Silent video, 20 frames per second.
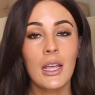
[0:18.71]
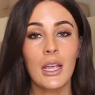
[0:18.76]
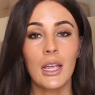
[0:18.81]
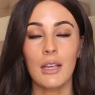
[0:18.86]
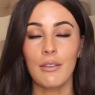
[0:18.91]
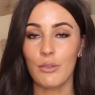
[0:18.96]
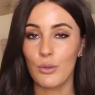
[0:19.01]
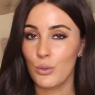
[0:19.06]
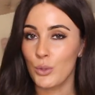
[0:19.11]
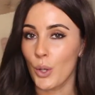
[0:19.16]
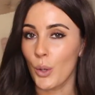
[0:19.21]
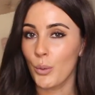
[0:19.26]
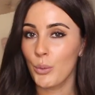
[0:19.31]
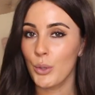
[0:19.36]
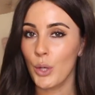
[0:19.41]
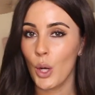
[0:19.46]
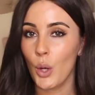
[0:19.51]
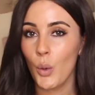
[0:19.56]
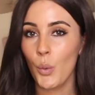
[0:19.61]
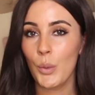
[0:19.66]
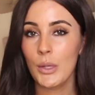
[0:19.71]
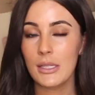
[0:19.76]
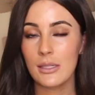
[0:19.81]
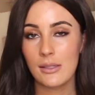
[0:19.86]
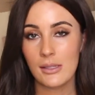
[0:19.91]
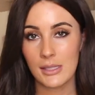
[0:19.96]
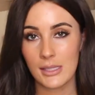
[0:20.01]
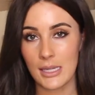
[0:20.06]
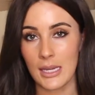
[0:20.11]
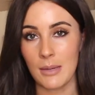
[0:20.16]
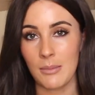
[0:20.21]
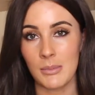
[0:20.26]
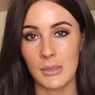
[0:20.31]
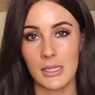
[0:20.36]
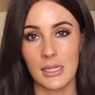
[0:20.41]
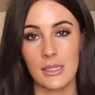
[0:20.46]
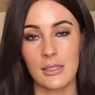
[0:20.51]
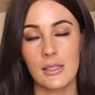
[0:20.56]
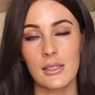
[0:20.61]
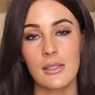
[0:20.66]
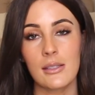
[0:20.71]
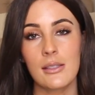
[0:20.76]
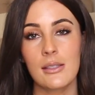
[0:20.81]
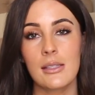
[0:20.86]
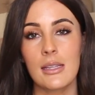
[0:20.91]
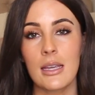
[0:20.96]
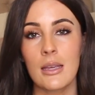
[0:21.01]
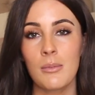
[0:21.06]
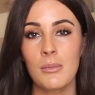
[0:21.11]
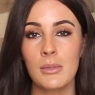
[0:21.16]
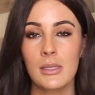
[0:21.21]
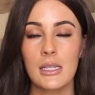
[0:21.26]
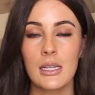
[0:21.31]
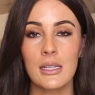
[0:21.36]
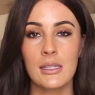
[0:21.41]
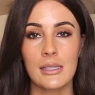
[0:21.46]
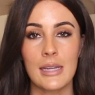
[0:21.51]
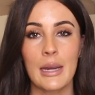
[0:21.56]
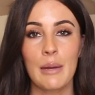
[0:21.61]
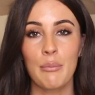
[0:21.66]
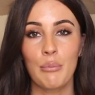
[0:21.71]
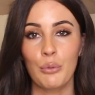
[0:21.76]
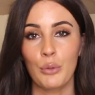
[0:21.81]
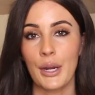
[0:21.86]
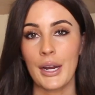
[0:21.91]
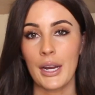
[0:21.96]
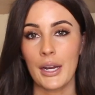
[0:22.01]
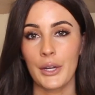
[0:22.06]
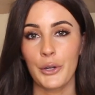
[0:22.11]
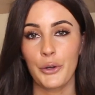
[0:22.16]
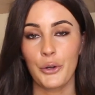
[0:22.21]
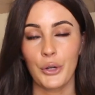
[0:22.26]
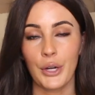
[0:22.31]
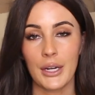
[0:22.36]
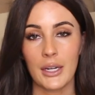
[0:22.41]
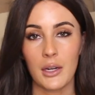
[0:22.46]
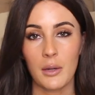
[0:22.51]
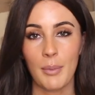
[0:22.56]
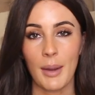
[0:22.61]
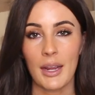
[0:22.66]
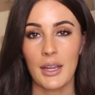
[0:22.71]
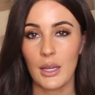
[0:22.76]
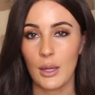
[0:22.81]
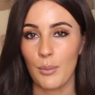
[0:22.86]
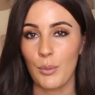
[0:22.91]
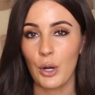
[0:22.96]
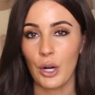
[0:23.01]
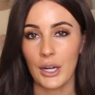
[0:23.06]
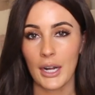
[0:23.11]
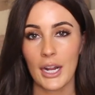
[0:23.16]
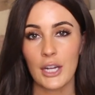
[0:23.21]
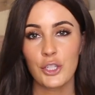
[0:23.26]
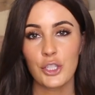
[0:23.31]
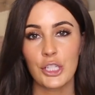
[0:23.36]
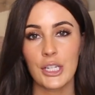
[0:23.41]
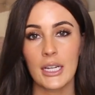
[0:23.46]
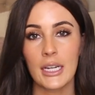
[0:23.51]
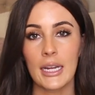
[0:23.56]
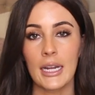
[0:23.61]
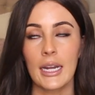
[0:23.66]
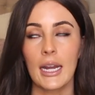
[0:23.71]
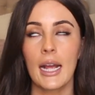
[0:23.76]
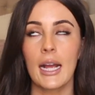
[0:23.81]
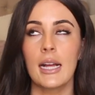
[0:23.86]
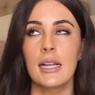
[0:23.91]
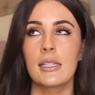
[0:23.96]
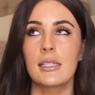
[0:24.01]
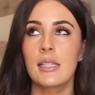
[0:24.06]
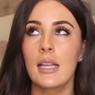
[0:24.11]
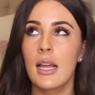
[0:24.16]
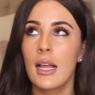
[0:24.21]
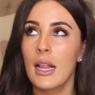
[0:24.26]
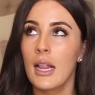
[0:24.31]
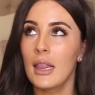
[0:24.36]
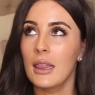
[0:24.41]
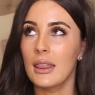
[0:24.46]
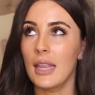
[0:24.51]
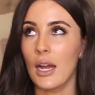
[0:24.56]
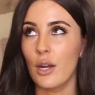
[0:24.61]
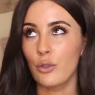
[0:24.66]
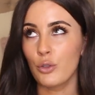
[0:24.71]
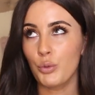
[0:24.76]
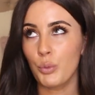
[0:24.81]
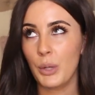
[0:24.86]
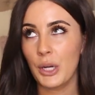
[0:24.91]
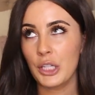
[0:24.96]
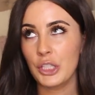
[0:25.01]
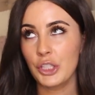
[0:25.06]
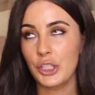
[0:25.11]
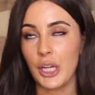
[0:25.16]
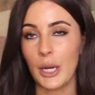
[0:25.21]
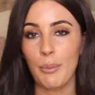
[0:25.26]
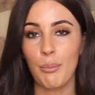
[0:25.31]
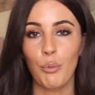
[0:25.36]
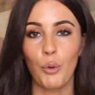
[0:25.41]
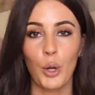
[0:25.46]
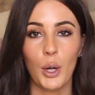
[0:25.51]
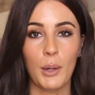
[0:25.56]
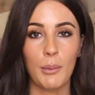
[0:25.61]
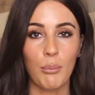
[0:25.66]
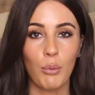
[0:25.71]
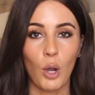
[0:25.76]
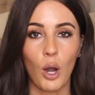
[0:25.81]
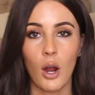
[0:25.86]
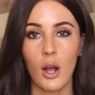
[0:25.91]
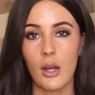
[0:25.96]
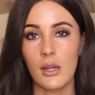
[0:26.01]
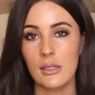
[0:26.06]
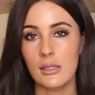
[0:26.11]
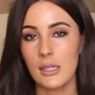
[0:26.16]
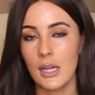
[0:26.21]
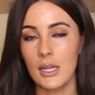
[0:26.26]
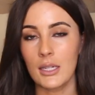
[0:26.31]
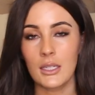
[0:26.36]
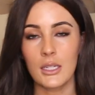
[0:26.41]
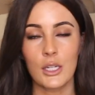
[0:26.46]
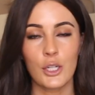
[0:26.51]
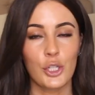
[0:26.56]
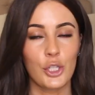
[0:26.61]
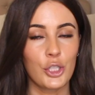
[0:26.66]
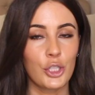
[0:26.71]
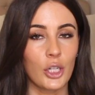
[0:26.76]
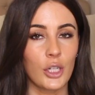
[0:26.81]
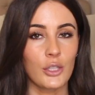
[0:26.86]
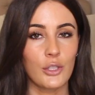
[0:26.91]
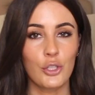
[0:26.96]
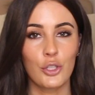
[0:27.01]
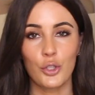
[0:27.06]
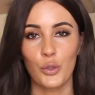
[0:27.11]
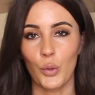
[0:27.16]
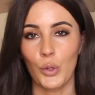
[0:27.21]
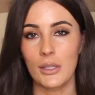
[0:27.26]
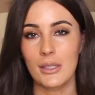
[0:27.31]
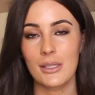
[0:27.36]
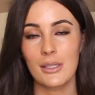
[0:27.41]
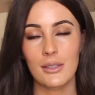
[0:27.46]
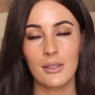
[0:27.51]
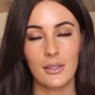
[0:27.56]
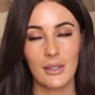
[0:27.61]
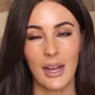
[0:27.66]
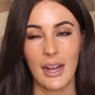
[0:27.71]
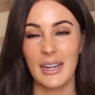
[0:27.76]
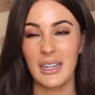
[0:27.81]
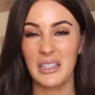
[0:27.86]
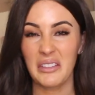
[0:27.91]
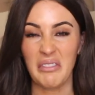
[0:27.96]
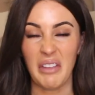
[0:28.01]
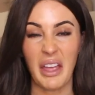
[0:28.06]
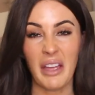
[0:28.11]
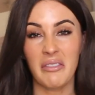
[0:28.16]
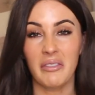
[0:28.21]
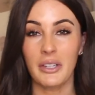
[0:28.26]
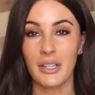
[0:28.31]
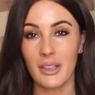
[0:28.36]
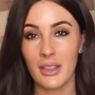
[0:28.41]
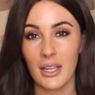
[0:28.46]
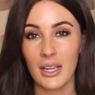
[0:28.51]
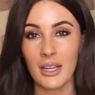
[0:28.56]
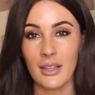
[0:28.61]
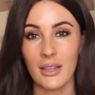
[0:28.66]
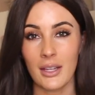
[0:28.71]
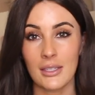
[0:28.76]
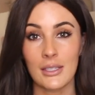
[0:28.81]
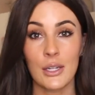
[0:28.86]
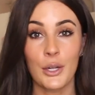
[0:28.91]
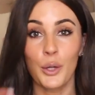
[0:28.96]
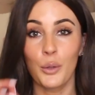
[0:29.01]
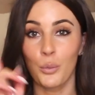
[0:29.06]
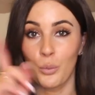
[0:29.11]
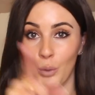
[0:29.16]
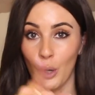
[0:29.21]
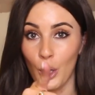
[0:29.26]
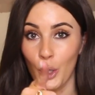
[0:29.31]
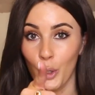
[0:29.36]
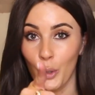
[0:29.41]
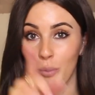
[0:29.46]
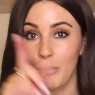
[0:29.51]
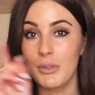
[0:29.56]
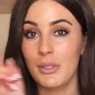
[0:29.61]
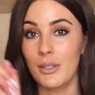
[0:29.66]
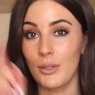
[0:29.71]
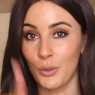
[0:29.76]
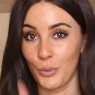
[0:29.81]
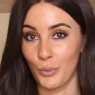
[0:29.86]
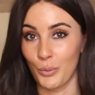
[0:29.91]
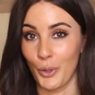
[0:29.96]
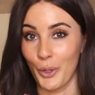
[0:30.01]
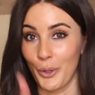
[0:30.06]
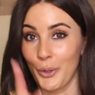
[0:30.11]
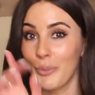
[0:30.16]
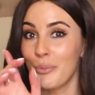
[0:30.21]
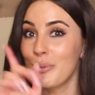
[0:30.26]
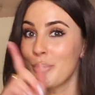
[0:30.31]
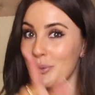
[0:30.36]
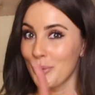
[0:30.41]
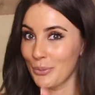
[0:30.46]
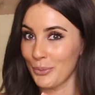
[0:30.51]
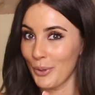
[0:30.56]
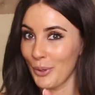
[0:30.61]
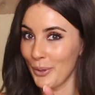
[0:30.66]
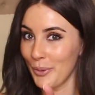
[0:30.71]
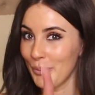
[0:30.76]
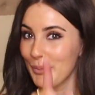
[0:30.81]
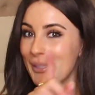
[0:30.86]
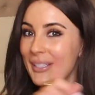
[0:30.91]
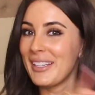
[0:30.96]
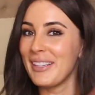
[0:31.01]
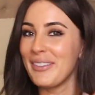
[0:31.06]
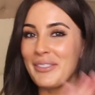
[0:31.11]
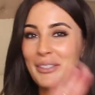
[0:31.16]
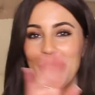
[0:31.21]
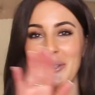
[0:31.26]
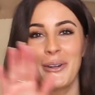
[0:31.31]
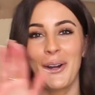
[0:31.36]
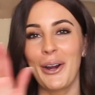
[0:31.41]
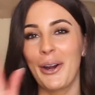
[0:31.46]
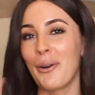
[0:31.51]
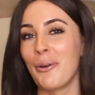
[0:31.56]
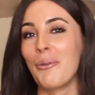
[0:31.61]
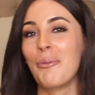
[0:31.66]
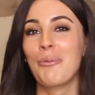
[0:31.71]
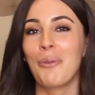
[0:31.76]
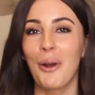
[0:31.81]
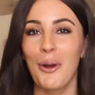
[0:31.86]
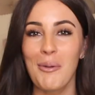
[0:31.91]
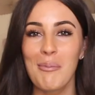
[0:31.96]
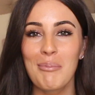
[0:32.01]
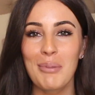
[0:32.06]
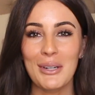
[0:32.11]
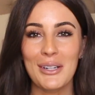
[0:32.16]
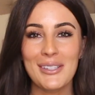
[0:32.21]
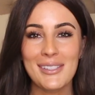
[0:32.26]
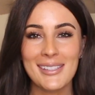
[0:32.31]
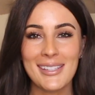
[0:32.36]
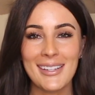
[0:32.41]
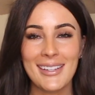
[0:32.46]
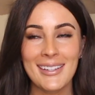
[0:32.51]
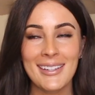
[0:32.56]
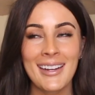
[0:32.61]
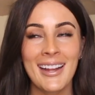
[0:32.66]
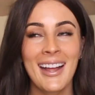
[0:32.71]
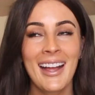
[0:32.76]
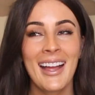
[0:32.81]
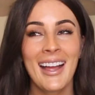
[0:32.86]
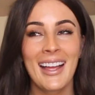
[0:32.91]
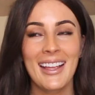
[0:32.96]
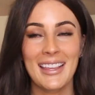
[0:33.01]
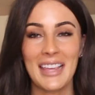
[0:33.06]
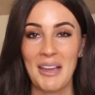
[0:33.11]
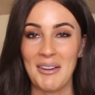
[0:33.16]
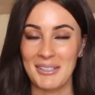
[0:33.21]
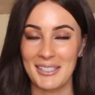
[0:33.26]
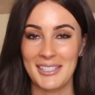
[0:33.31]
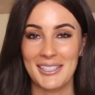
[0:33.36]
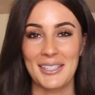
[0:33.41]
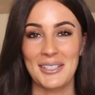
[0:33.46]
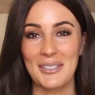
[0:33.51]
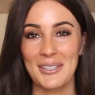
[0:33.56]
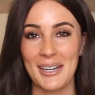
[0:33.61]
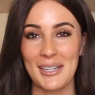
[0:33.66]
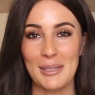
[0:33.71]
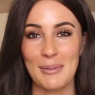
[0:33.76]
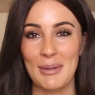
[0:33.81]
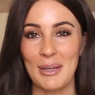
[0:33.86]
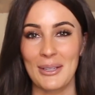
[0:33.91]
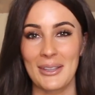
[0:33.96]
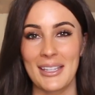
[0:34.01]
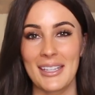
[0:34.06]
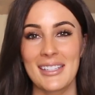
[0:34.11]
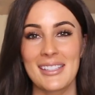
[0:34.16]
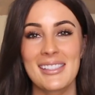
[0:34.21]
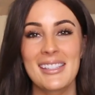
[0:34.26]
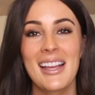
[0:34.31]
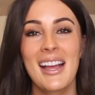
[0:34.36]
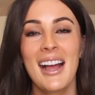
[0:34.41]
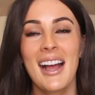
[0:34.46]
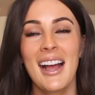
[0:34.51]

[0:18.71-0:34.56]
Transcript: If you don't know what SKIMS is a brand created by Kim Kardashian. It has loungewear, shapewear, bras, undies, shirts, shorts, kind of everything in that scenario. Robes. If you are a robe person, can't wait to tell you guys about this.